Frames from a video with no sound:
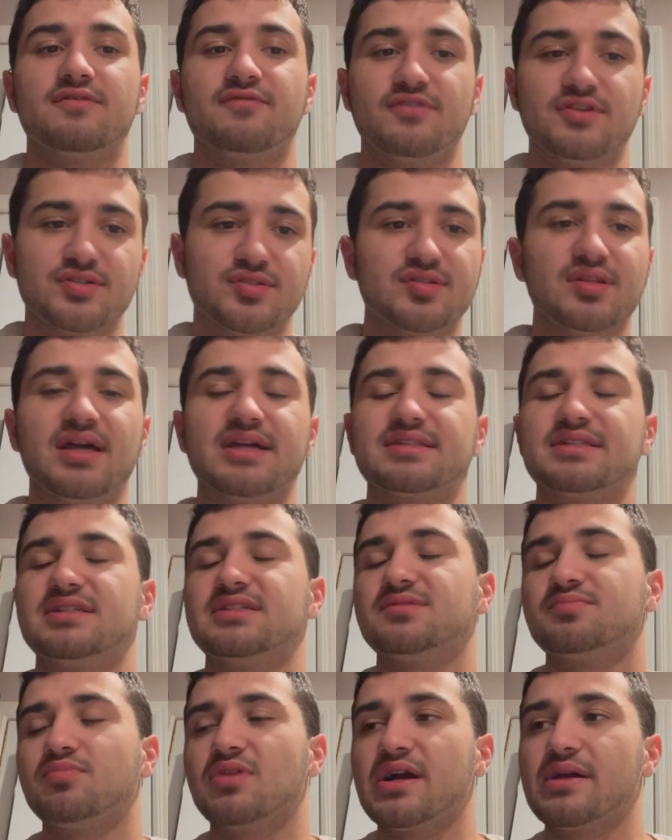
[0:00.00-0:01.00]
first elected
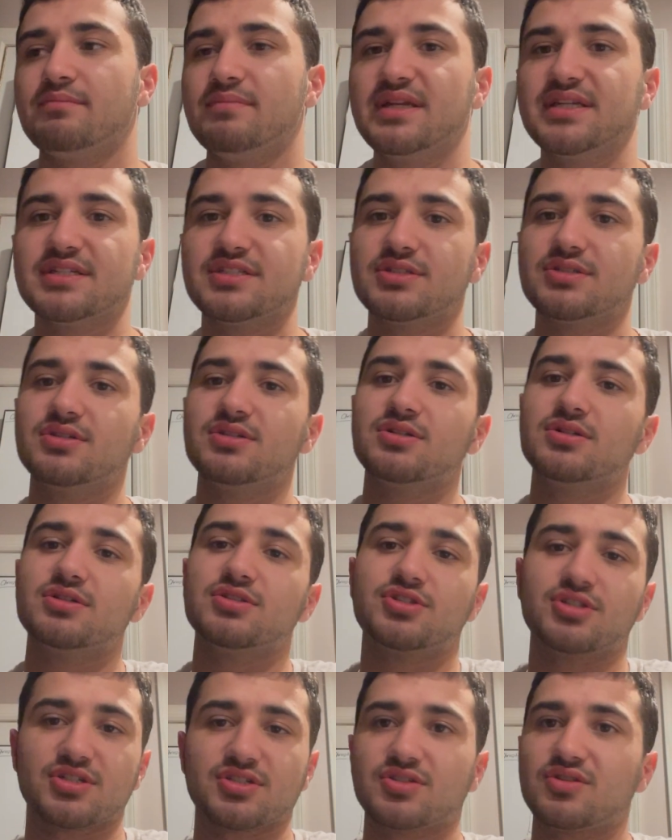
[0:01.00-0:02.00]
as prime minister,
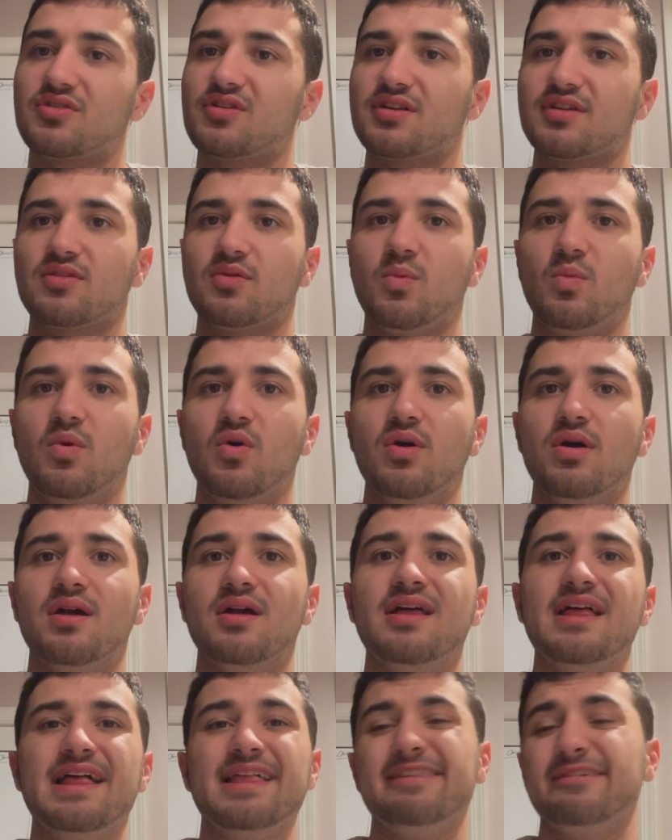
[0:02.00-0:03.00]
just starting the war,